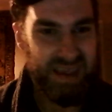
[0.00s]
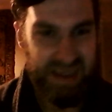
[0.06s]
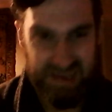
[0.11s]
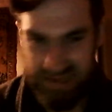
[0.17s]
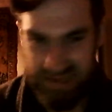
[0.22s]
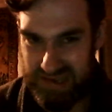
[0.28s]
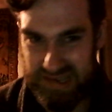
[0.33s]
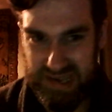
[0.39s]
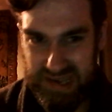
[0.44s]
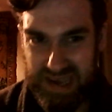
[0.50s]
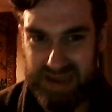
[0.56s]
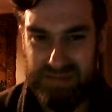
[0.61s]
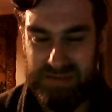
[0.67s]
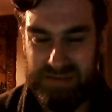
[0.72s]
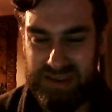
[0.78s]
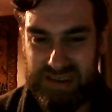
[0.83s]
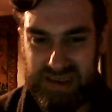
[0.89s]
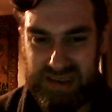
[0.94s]
the
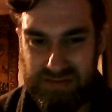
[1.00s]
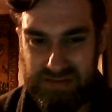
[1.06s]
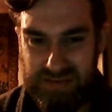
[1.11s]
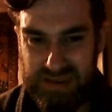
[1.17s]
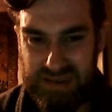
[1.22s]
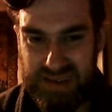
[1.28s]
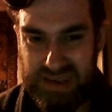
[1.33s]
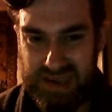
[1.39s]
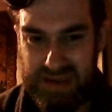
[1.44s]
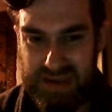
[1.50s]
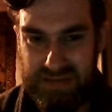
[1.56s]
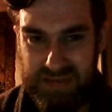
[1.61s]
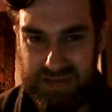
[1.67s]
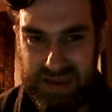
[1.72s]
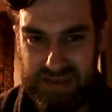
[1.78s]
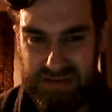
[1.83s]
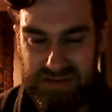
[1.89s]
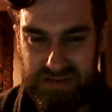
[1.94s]
same as you would see if
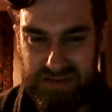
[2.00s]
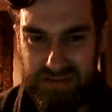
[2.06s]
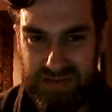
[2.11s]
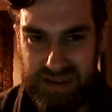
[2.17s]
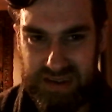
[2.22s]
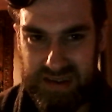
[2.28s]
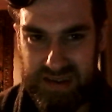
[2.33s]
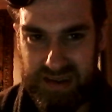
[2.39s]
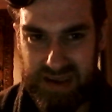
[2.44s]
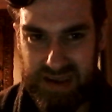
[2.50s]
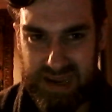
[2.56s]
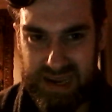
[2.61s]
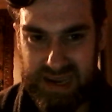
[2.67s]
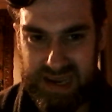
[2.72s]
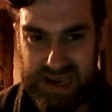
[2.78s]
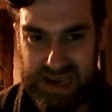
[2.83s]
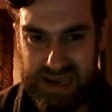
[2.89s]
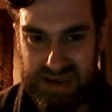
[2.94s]
this was like
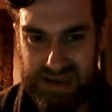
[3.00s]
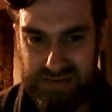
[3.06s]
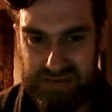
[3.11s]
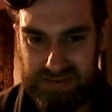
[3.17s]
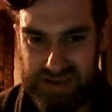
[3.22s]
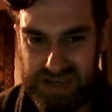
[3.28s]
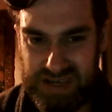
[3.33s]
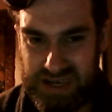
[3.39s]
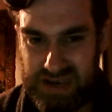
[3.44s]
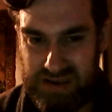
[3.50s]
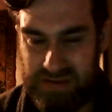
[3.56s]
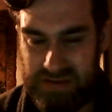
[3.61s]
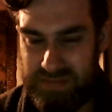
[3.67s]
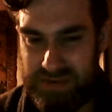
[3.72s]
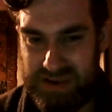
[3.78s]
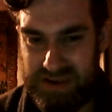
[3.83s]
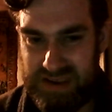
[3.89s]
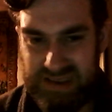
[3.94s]
an adult show,
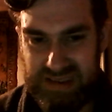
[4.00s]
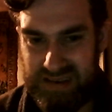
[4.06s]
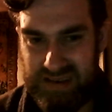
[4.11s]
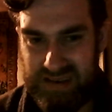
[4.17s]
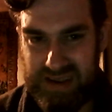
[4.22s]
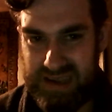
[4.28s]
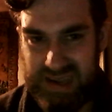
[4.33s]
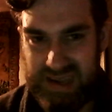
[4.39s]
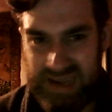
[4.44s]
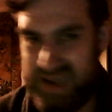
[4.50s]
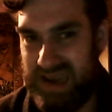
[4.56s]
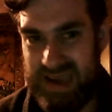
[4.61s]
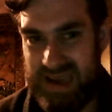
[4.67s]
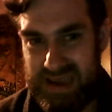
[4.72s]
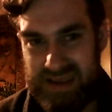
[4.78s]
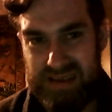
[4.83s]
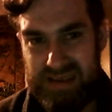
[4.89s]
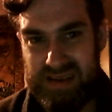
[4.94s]
but it's like,
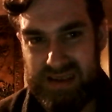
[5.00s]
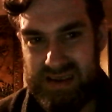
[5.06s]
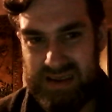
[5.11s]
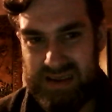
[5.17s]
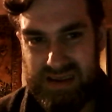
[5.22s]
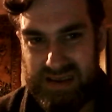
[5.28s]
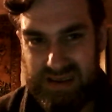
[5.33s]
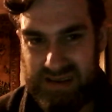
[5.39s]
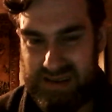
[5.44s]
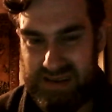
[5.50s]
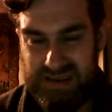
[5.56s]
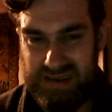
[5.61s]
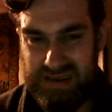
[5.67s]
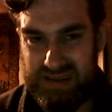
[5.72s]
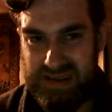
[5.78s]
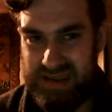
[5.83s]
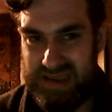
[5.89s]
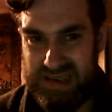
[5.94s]
yeah,
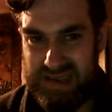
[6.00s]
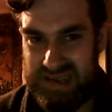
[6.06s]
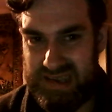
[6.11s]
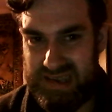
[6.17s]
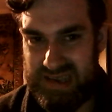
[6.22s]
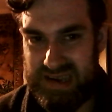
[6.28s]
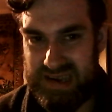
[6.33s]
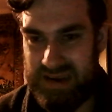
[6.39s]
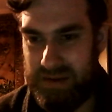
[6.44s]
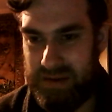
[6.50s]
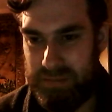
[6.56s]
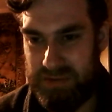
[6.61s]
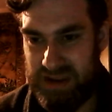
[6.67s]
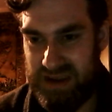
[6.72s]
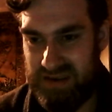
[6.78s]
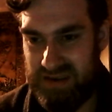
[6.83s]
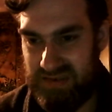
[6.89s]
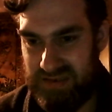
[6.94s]
this is it. I'm
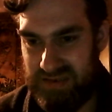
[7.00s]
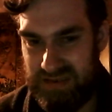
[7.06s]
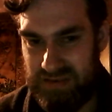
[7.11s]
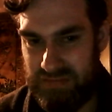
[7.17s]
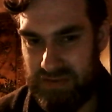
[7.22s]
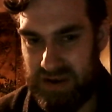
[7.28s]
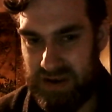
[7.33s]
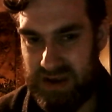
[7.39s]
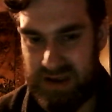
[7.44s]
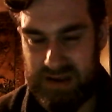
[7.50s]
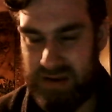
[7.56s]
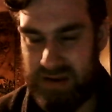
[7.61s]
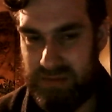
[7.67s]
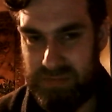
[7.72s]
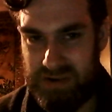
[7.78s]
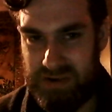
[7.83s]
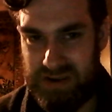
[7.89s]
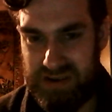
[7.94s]
going to work,
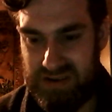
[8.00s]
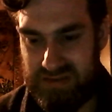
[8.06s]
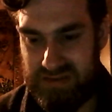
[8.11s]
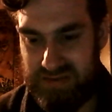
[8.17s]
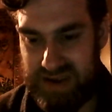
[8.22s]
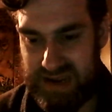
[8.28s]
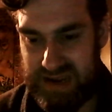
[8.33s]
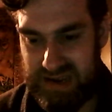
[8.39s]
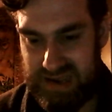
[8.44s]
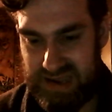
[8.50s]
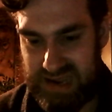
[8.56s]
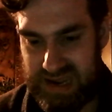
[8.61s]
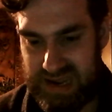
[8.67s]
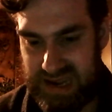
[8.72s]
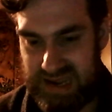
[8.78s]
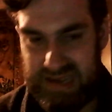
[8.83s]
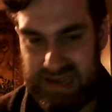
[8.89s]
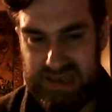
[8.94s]
I'm going to crack the
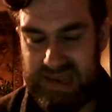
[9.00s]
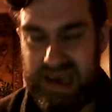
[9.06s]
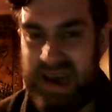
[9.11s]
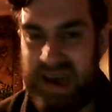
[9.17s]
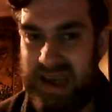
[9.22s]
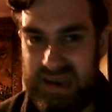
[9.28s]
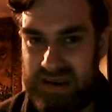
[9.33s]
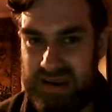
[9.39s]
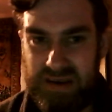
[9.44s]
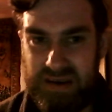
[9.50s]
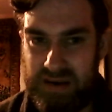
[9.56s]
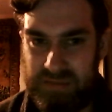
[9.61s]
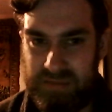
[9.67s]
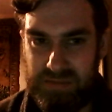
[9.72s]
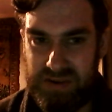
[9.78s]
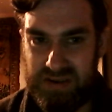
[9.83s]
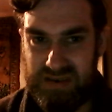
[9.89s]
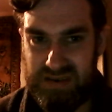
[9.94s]
case, and
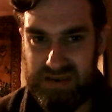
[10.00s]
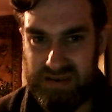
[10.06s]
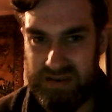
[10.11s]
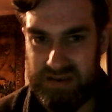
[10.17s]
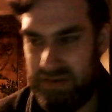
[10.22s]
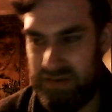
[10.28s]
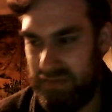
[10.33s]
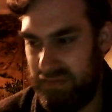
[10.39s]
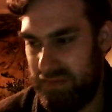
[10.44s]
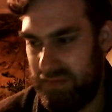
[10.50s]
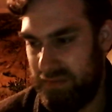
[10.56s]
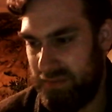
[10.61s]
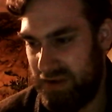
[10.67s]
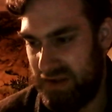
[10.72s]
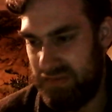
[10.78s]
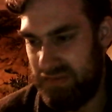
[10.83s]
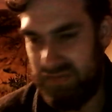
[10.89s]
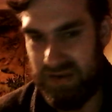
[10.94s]
I'm going to do it for
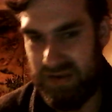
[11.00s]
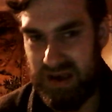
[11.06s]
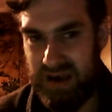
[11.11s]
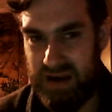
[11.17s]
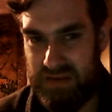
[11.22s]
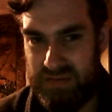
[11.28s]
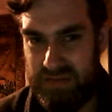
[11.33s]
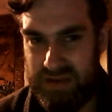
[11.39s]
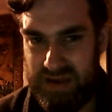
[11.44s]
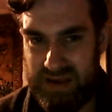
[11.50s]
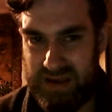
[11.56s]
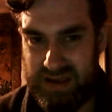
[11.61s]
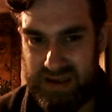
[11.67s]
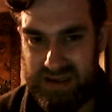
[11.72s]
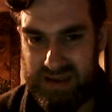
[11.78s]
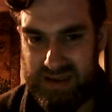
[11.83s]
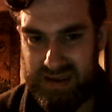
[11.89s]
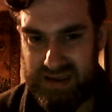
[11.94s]
my father.
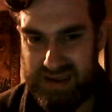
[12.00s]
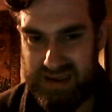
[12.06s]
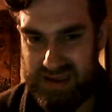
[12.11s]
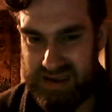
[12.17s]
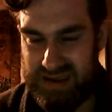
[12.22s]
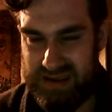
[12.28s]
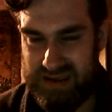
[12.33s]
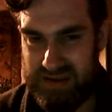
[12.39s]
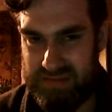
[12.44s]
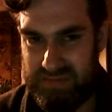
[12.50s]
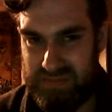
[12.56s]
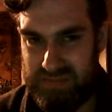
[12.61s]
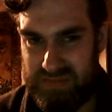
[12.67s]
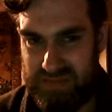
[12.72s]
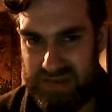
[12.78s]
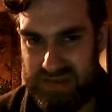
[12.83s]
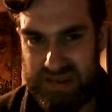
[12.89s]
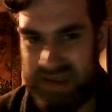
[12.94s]

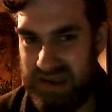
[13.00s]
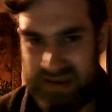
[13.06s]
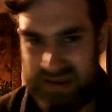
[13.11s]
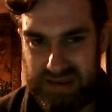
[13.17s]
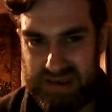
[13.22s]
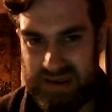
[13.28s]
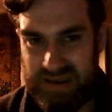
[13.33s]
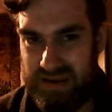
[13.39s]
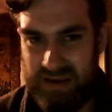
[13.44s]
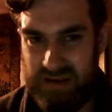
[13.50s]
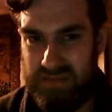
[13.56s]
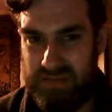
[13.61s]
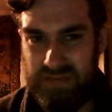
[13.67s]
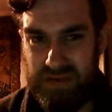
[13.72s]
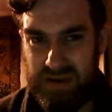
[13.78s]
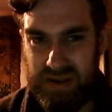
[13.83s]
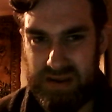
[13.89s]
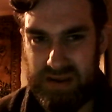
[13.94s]
So it's kind of
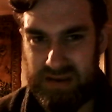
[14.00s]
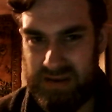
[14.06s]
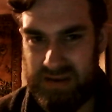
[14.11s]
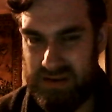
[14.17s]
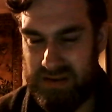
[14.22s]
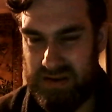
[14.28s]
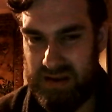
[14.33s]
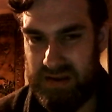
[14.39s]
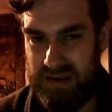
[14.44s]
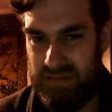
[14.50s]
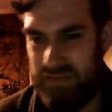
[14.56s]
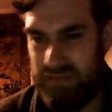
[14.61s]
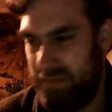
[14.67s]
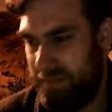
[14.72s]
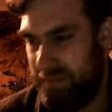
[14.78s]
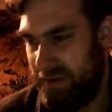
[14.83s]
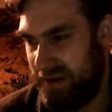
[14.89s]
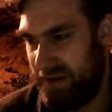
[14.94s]
like doing it
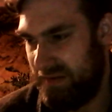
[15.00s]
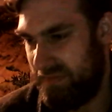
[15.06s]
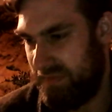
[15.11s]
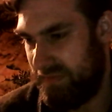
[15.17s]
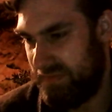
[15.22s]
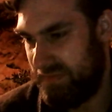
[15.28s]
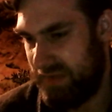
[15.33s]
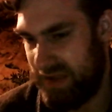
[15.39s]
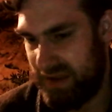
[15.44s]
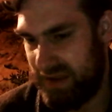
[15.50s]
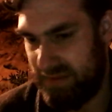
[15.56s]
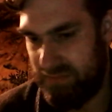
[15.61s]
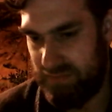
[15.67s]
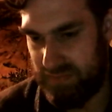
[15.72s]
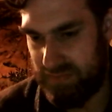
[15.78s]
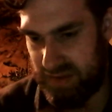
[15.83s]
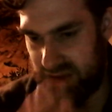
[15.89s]
for both of them.